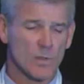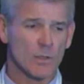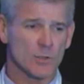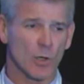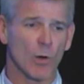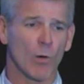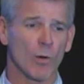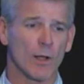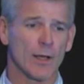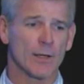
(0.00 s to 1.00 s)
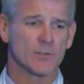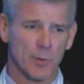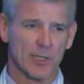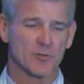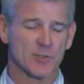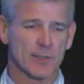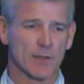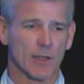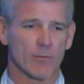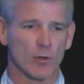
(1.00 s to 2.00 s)
So it's been interesting, the
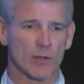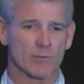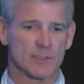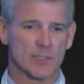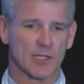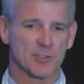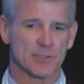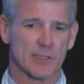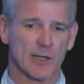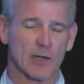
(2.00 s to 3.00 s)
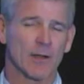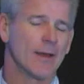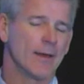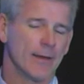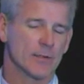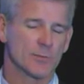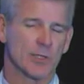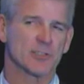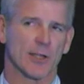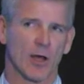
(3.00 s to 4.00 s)
level of discussions there, and
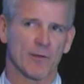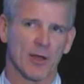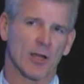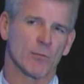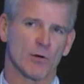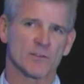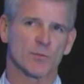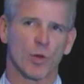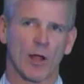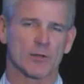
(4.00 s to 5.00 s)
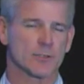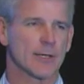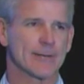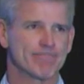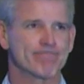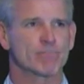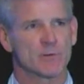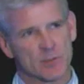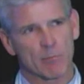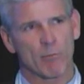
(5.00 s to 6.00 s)
especially on the automotive supplier side.
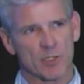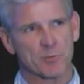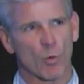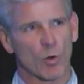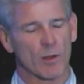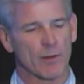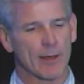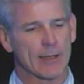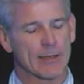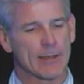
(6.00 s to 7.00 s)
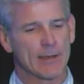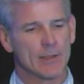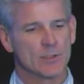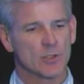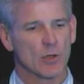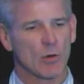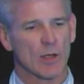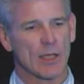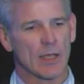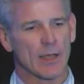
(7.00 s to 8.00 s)
We've seen much more on that.
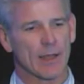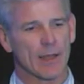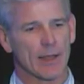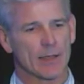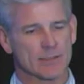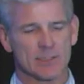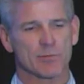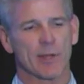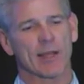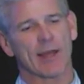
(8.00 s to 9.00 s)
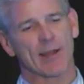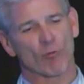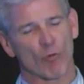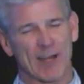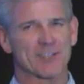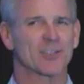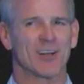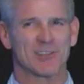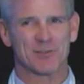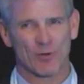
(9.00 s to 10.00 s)
So does this mean a
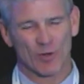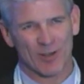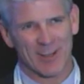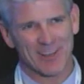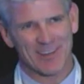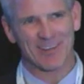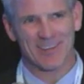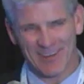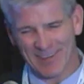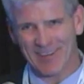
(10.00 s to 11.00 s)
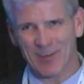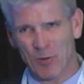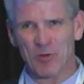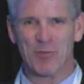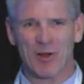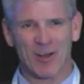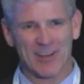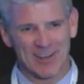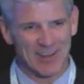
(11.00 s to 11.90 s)
renaissance for North American